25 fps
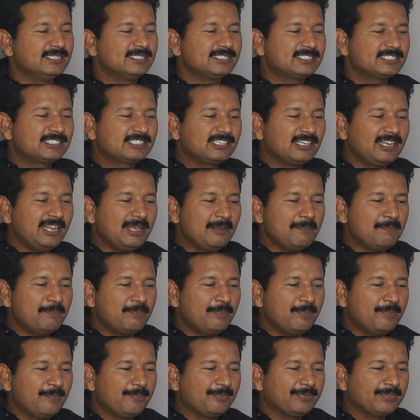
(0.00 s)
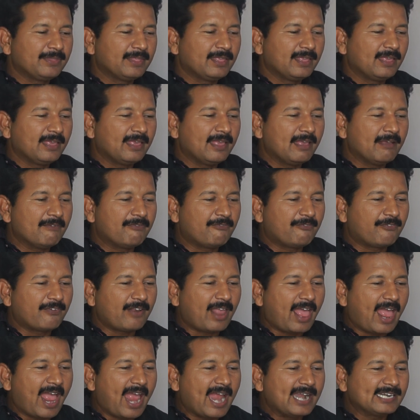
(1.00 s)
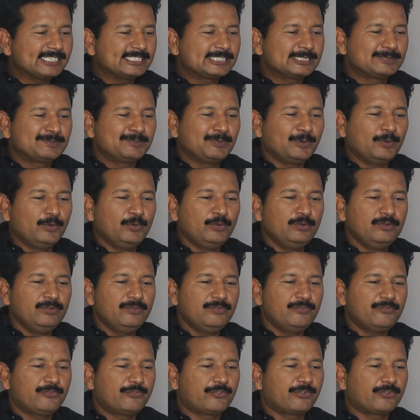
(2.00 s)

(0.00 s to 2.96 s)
slip a flat spoon